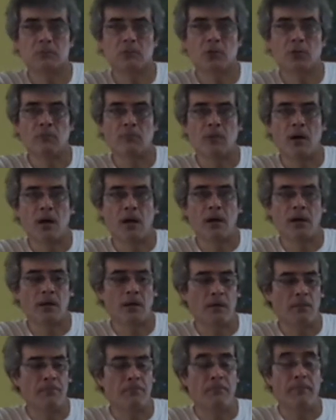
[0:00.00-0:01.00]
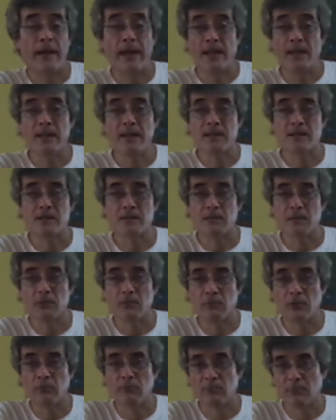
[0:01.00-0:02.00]
on my playlist
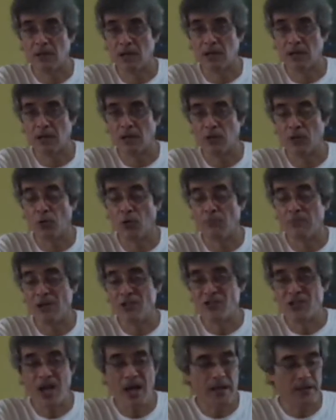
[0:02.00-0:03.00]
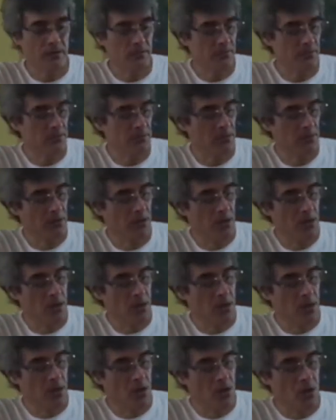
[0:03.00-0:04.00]
on my on my channel.
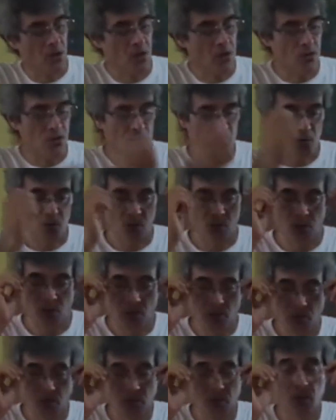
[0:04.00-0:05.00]
So